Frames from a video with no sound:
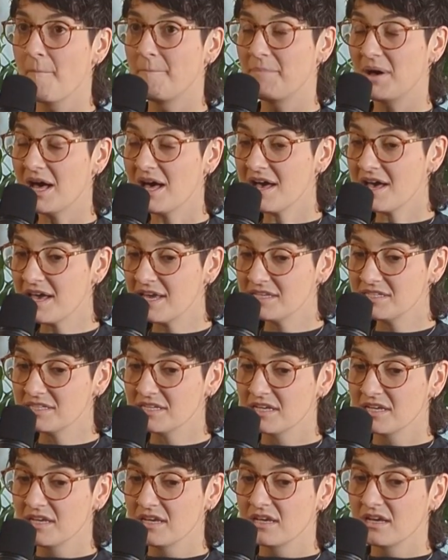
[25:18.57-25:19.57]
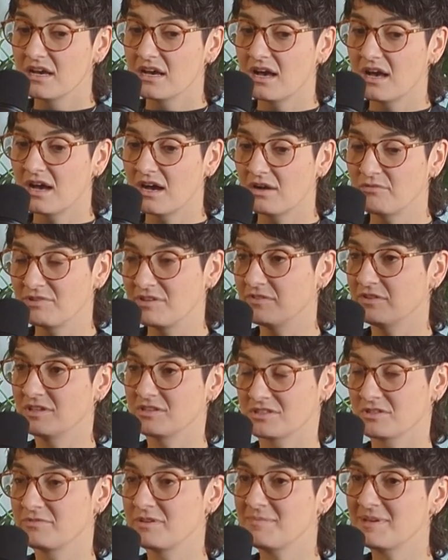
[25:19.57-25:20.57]
but
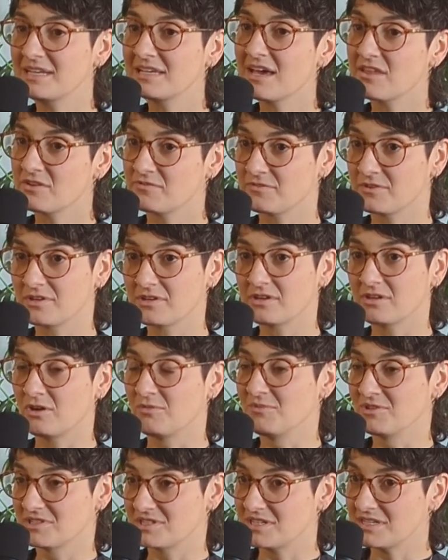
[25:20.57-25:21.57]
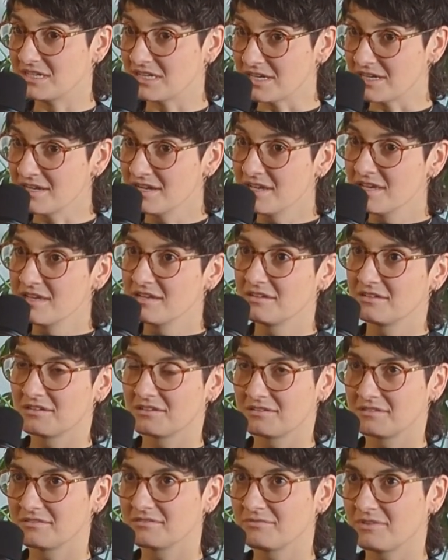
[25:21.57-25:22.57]
we've been together for almost a year.
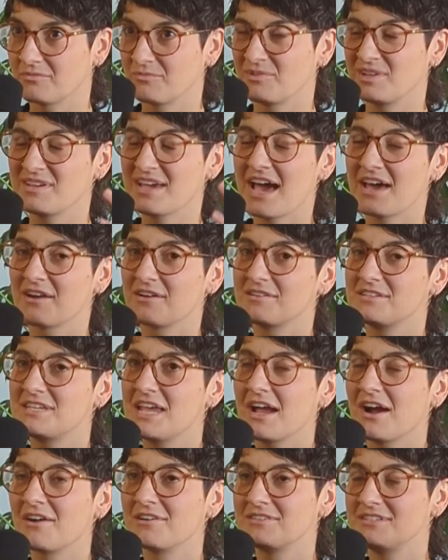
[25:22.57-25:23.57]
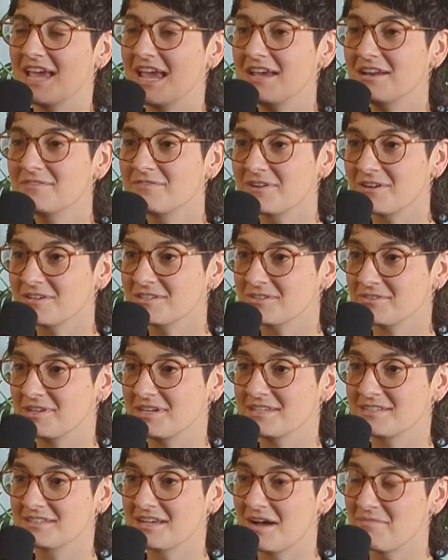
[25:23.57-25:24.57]
We had our date anniversary
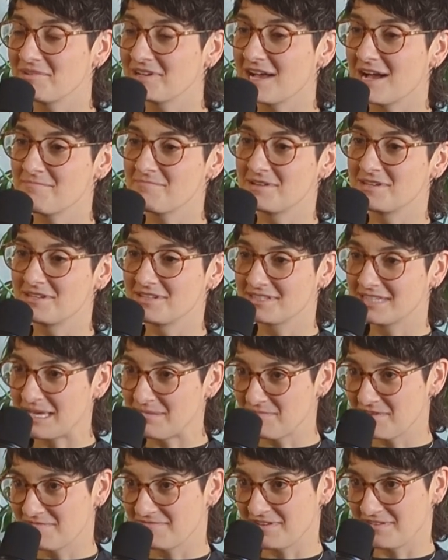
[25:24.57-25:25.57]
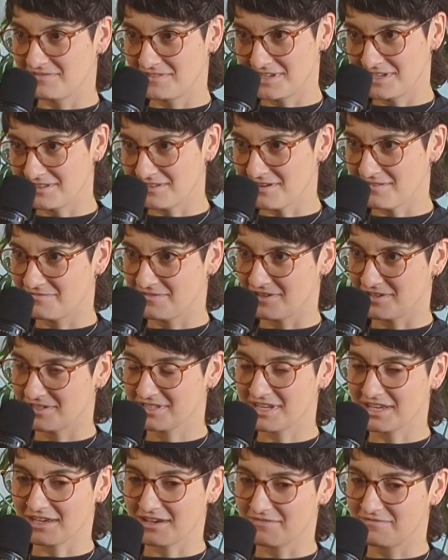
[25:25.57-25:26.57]
is coming up on December 15th, our
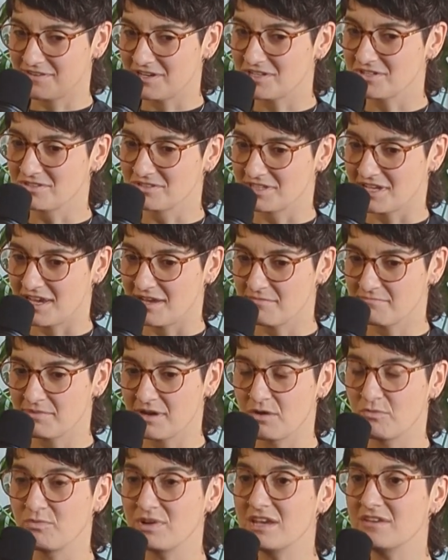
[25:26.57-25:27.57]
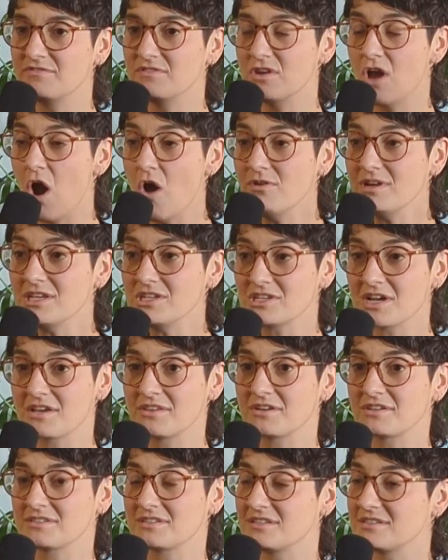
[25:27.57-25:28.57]
first like official date. But we've known each
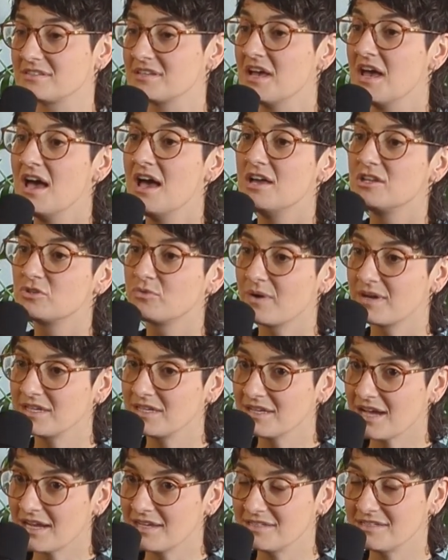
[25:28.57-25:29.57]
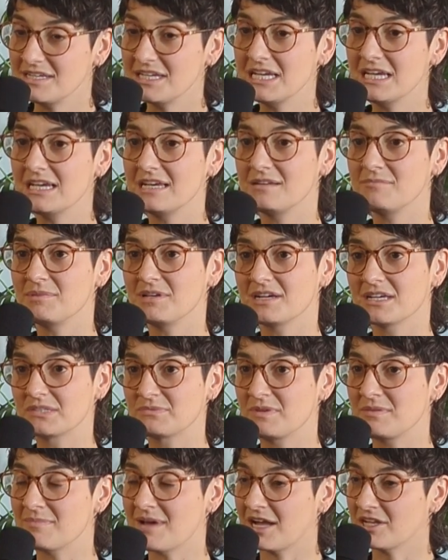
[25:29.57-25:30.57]
other since 2019 because
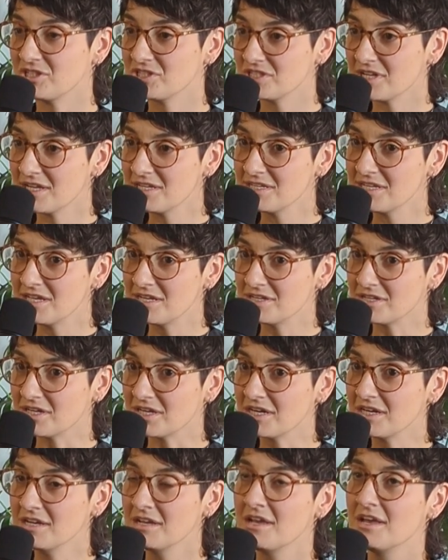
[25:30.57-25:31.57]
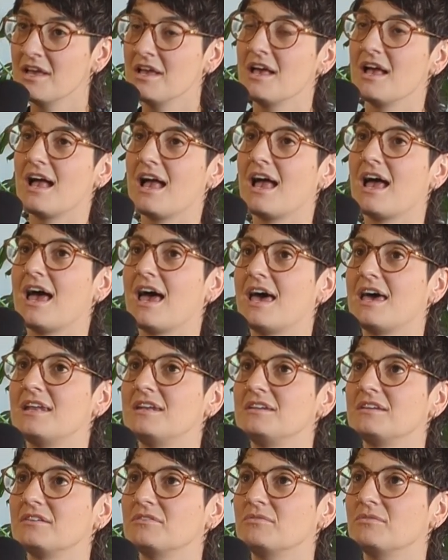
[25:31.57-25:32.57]
we matched on Tinder,
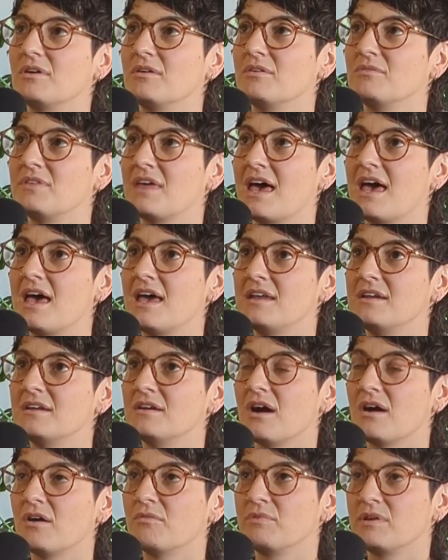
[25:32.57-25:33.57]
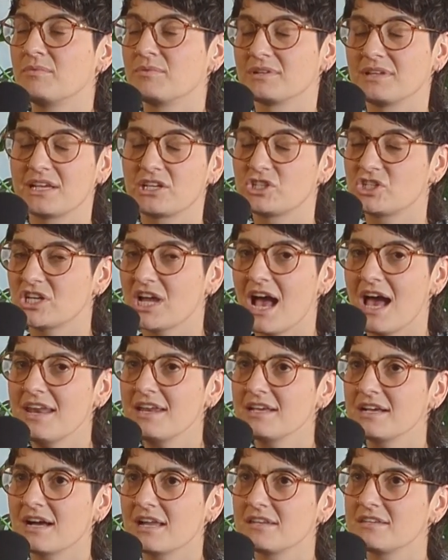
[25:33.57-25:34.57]
and then we were like
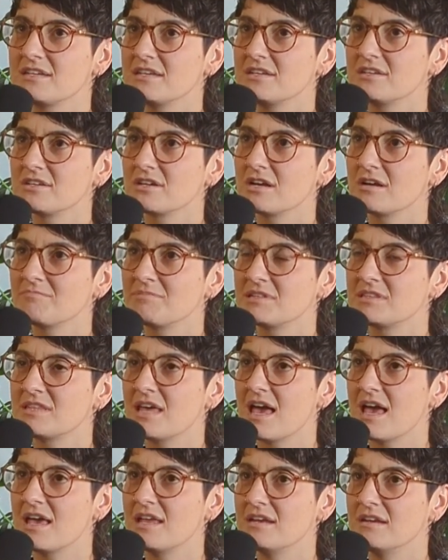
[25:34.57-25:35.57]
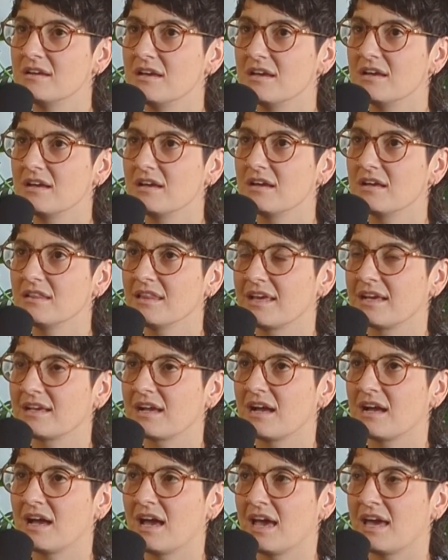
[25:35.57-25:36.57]
chatting on Tinder, but then like
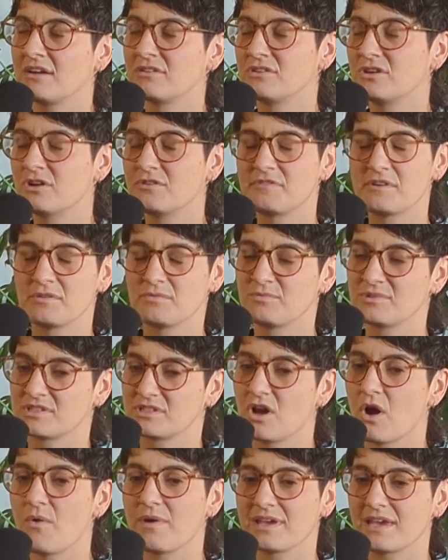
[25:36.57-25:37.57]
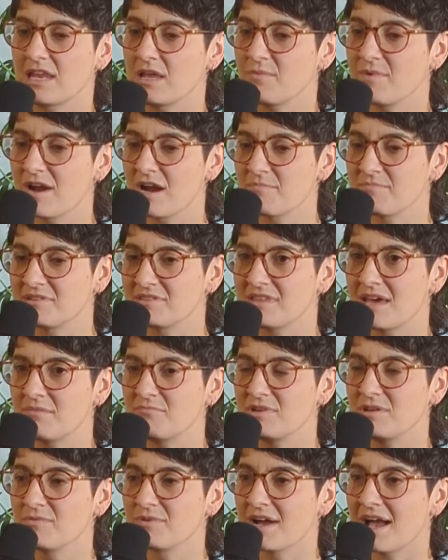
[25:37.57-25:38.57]
I don't know if it was going anywhere, but then
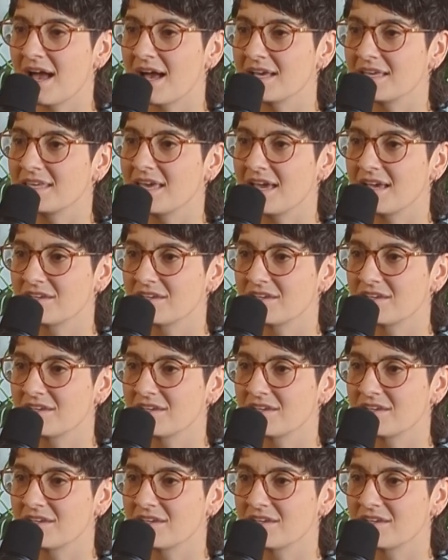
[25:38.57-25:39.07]
we were at Gay